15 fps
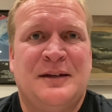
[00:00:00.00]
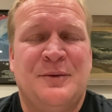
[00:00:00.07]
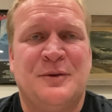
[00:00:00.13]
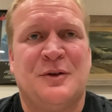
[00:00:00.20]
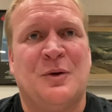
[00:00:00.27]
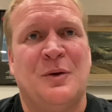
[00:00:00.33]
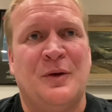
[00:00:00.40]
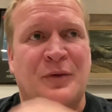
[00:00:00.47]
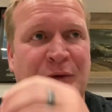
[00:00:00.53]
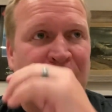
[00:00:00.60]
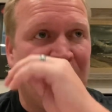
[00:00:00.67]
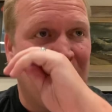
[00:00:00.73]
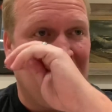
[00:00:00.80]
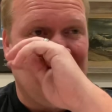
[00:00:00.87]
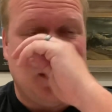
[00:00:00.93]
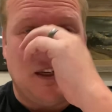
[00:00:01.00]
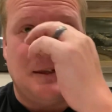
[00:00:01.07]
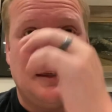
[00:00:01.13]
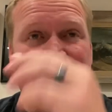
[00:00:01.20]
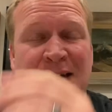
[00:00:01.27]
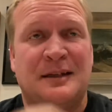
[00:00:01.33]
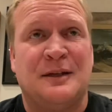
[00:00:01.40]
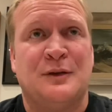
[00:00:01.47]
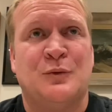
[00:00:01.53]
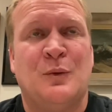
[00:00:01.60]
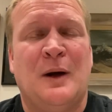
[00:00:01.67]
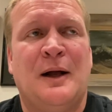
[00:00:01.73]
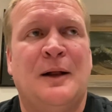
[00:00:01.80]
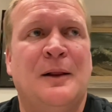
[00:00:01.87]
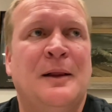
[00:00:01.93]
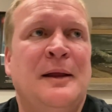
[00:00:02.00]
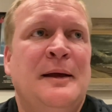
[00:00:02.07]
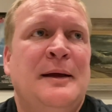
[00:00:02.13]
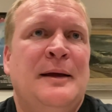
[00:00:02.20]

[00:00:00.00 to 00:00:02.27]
he was going through this disease as well.